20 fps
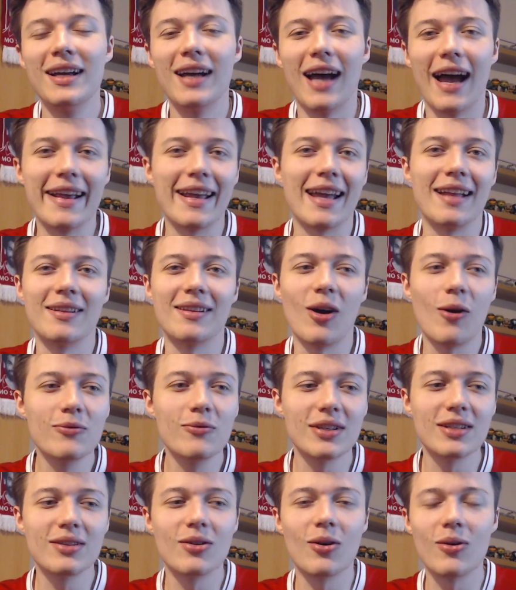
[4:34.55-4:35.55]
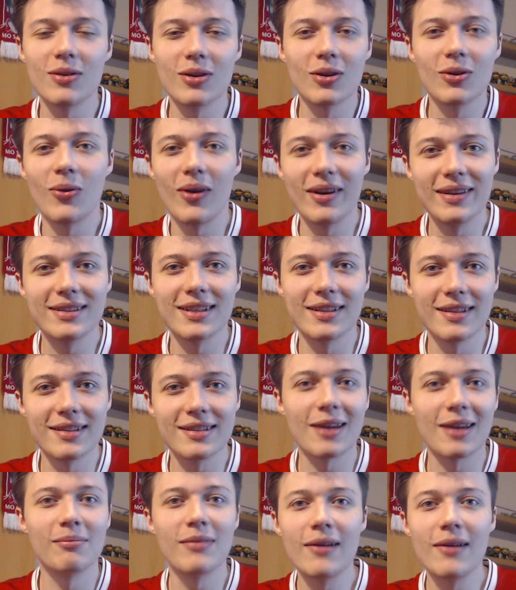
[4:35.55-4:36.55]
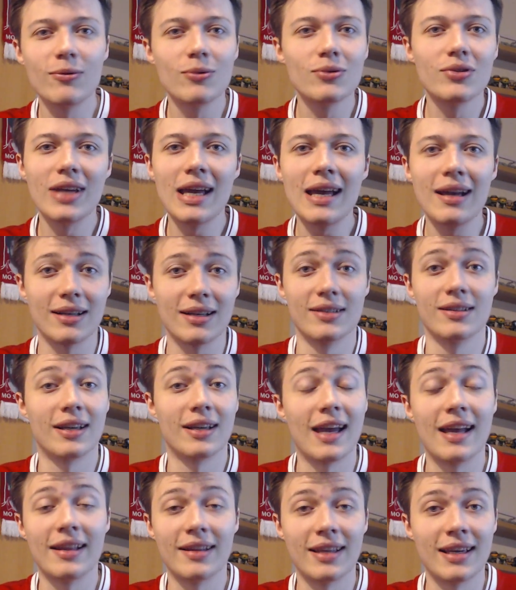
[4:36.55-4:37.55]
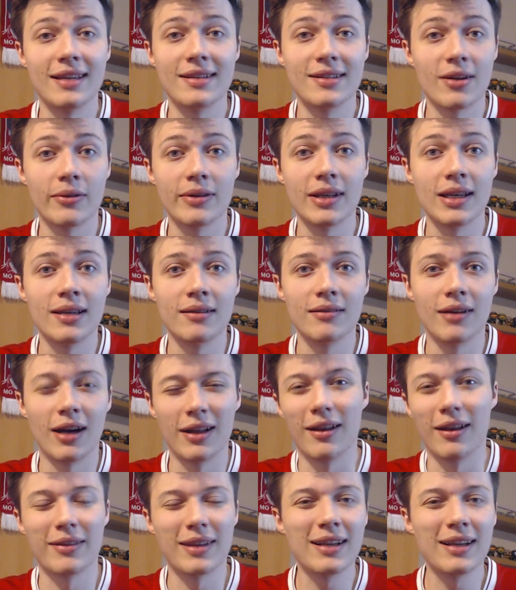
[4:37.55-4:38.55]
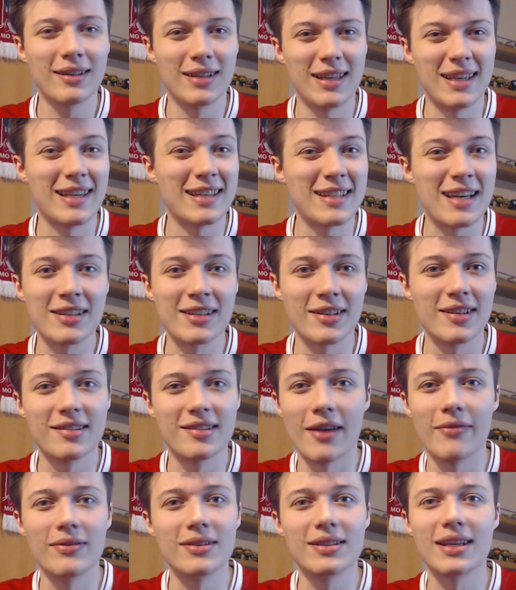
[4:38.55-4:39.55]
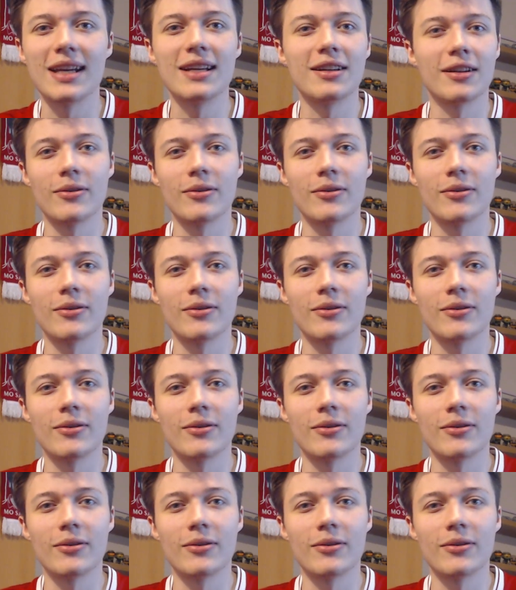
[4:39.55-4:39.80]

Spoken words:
again obviously not quite to the same levels yet because again he's only, I think he is actually 17.